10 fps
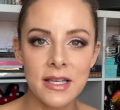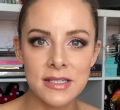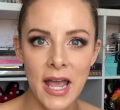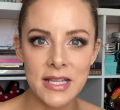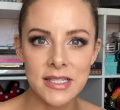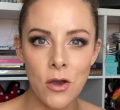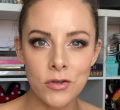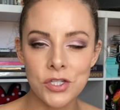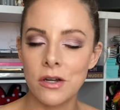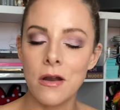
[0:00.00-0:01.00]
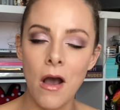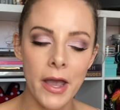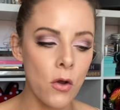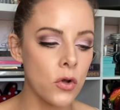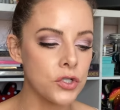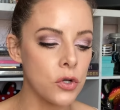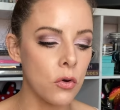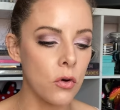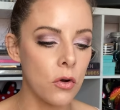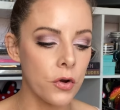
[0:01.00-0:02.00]
is an antioxidant eye
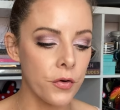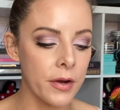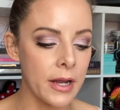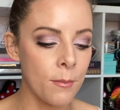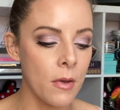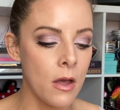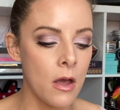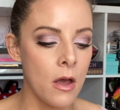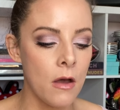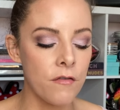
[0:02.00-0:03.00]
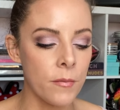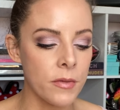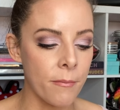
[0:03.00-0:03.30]
contour cream from the